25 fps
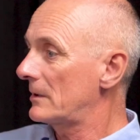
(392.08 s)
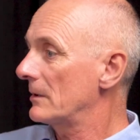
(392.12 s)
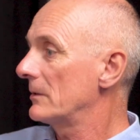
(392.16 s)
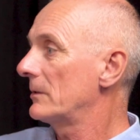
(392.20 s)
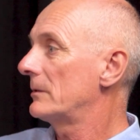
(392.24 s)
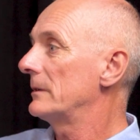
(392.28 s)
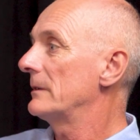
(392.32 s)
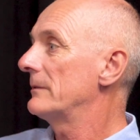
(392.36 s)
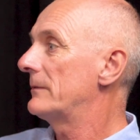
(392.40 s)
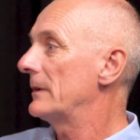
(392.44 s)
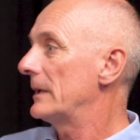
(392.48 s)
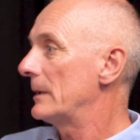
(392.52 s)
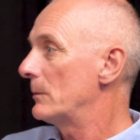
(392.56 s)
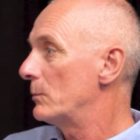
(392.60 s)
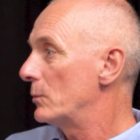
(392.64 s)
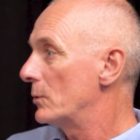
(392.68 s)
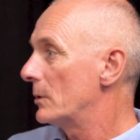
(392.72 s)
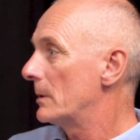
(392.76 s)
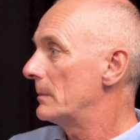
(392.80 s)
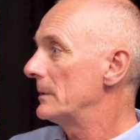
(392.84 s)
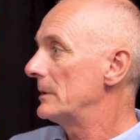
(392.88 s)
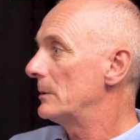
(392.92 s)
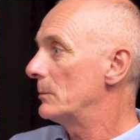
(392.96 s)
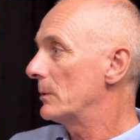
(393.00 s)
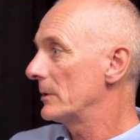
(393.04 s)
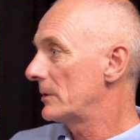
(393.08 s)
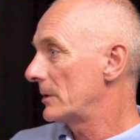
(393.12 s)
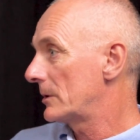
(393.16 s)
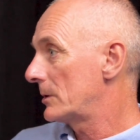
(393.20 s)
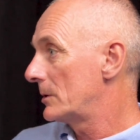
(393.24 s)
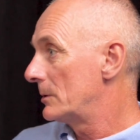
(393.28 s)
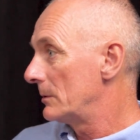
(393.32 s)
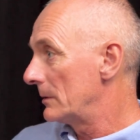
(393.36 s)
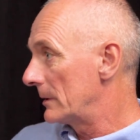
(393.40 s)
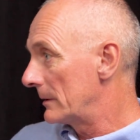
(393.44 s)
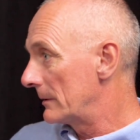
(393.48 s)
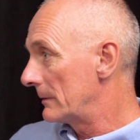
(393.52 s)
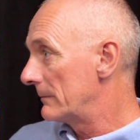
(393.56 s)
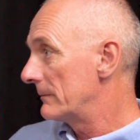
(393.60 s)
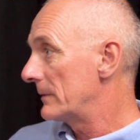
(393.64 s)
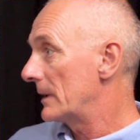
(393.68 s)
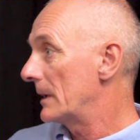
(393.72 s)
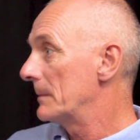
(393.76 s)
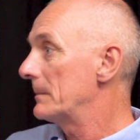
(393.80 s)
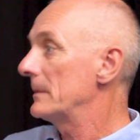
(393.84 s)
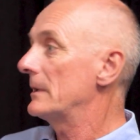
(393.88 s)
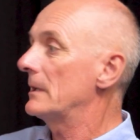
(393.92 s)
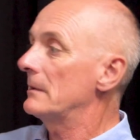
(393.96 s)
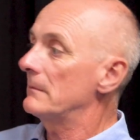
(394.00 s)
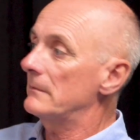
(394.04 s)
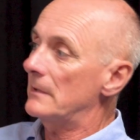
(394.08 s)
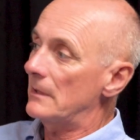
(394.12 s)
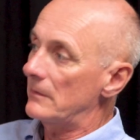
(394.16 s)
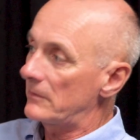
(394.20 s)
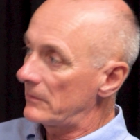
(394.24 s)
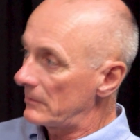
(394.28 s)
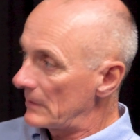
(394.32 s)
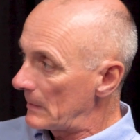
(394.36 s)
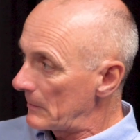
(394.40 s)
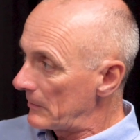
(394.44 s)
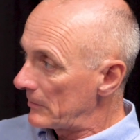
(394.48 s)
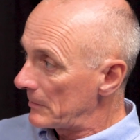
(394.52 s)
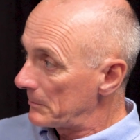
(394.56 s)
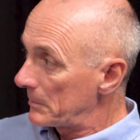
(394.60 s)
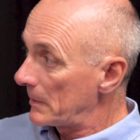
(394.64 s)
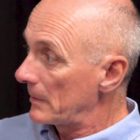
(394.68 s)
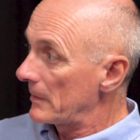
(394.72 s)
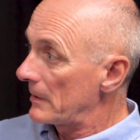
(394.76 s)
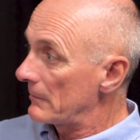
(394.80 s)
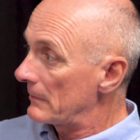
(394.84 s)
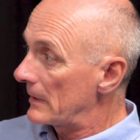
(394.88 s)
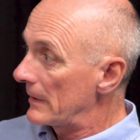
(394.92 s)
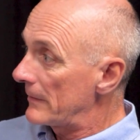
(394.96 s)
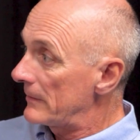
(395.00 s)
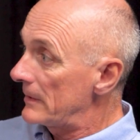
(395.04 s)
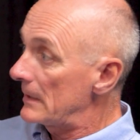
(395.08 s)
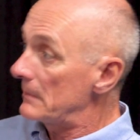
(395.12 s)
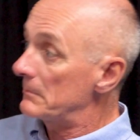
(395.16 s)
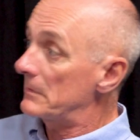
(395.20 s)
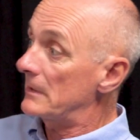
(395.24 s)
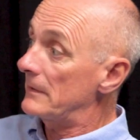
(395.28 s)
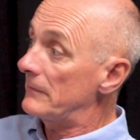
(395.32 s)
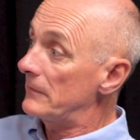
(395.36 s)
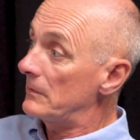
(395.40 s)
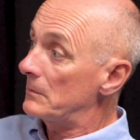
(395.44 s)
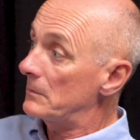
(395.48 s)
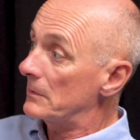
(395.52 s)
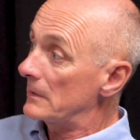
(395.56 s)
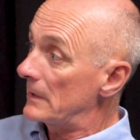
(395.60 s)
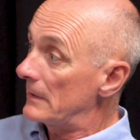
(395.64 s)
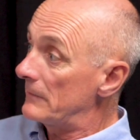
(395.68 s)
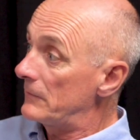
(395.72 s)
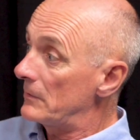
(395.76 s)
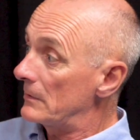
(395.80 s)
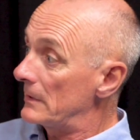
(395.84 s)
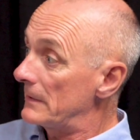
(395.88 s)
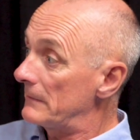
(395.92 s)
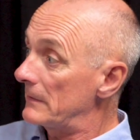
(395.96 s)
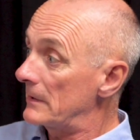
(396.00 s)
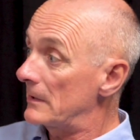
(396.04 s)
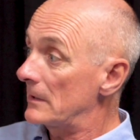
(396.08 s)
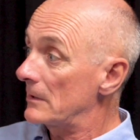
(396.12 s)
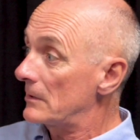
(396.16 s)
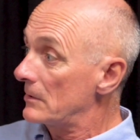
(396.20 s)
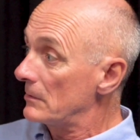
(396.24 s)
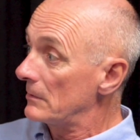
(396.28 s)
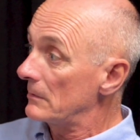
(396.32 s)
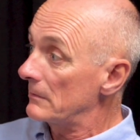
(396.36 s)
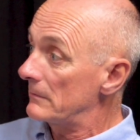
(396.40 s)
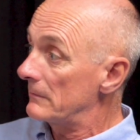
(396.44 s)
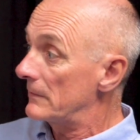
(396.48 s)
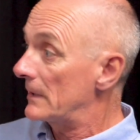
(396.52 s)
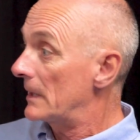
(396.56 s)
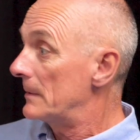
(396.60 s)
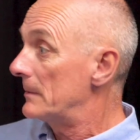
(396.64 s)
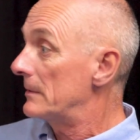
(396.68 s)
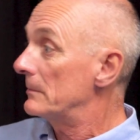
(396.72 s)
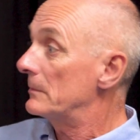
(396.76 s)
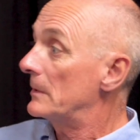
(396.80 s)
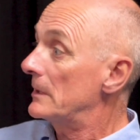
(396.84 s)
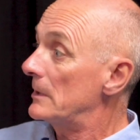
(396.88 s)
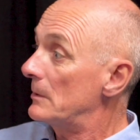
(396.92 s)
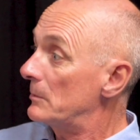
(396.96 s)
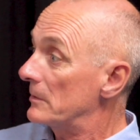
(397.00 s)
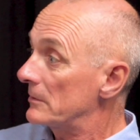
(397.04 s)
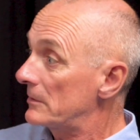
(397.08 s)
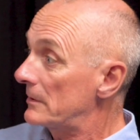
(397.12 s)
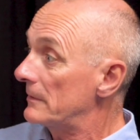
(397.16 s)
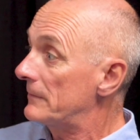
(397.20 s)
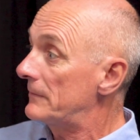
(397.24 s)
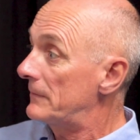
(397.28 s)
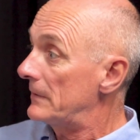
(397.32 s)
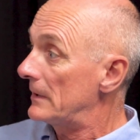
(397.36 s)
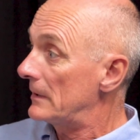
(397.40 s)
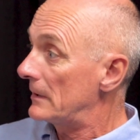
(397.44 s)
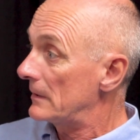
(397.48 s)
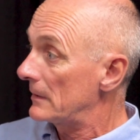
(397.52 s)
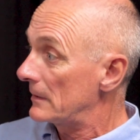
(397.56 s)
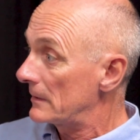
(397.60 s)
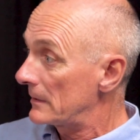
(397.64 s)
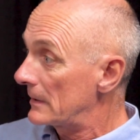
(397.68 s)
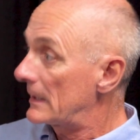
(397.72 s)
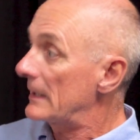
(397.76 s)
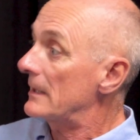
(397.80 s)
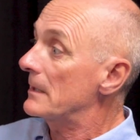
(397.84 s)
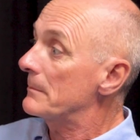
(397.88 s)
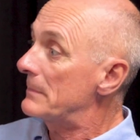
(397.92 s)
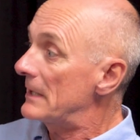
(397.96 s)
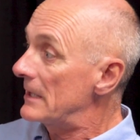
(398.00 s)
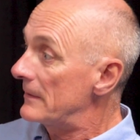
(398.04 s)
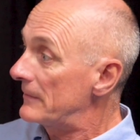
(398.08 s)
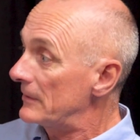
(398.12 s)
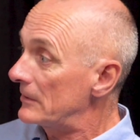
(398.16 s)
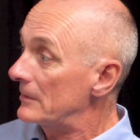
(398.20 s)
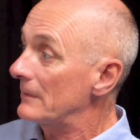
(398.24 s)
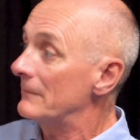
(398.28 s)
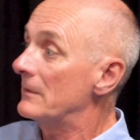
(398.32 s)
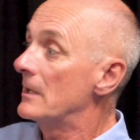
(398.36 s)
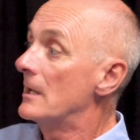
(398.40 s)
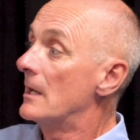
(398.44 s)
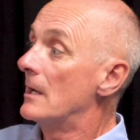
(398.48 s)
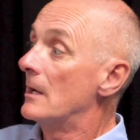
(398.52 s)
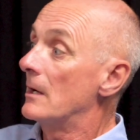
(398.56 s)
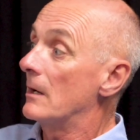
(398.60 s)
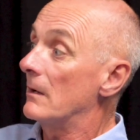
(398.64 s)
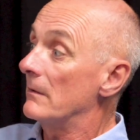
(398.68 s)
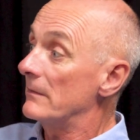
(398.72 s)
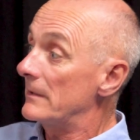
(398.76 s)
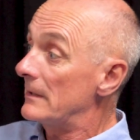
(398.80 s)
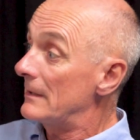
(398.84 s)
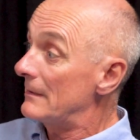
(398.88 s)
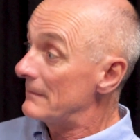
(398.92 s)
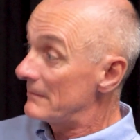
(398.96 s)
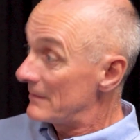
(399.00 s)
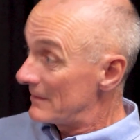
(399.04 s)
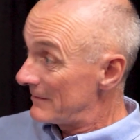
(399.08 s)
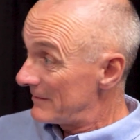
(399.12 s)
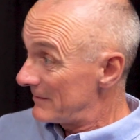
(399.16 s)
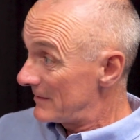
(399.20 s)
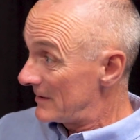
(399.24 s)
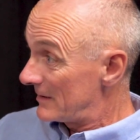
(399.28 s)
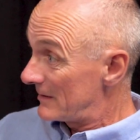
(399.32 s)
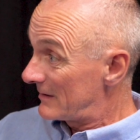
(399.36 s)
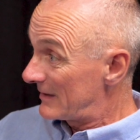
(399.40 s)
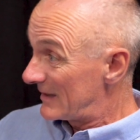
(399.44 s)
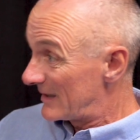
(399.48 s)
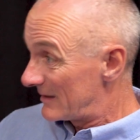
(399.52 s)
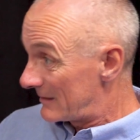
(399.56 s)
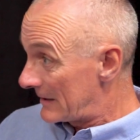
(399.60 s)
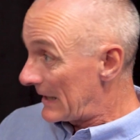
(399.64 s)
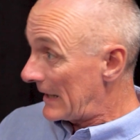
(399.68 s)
constantly fairly warm and you want a cooler environment, then ceramics are probably the right thing. But if you're living in a cooler environment where you want to get the benefits of the